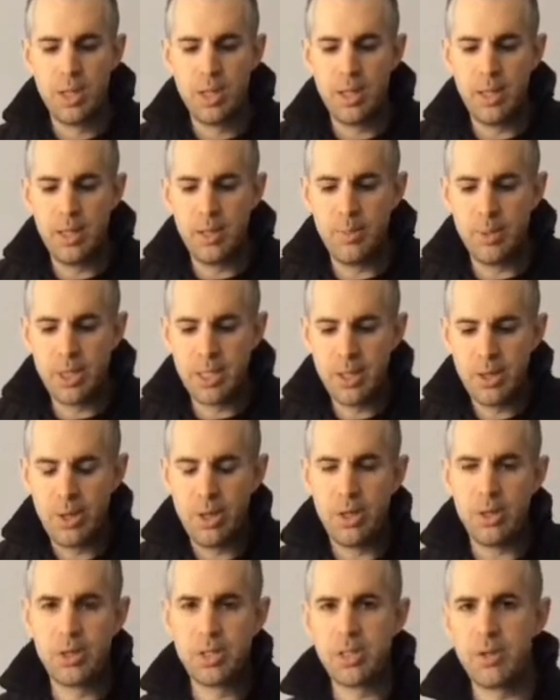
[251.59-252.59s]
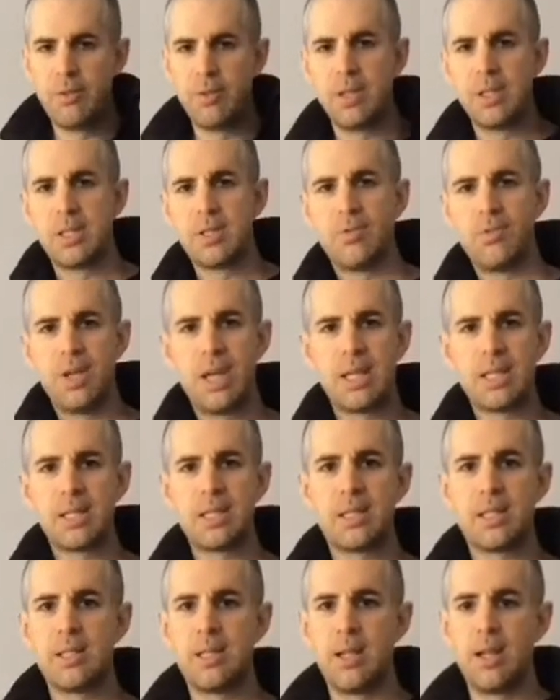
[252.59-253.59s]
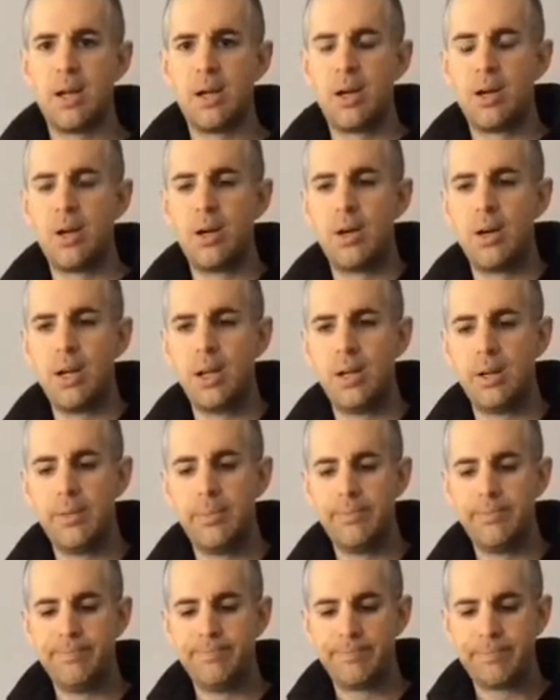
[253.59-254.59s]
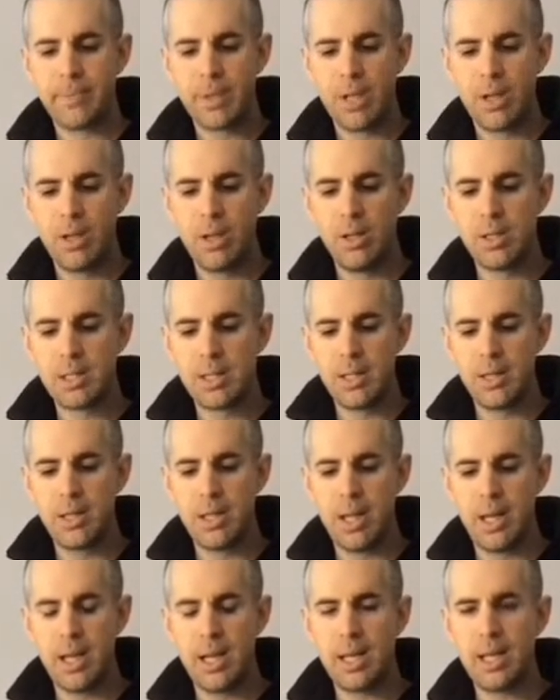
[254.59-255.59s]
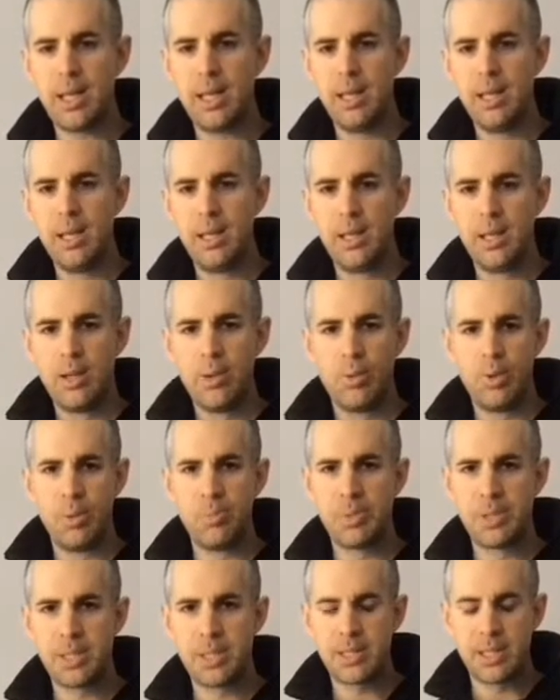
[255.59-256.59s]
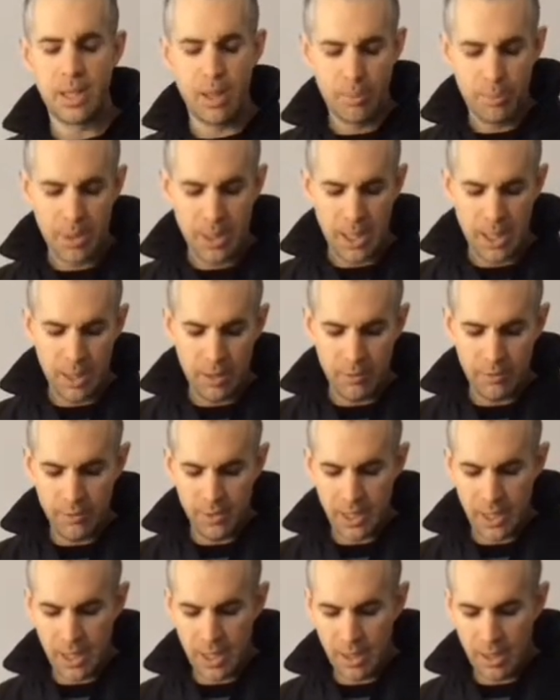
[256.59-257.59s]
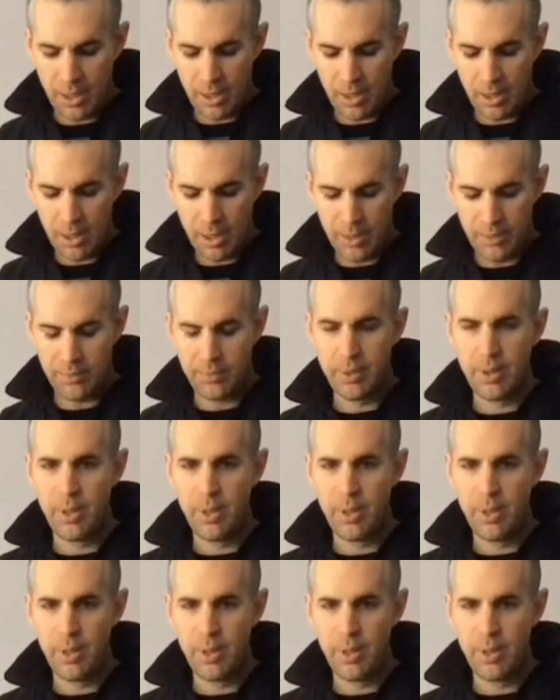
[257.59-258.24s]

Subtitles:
The materials of this vest are all synthetic, ripstop kind of nylon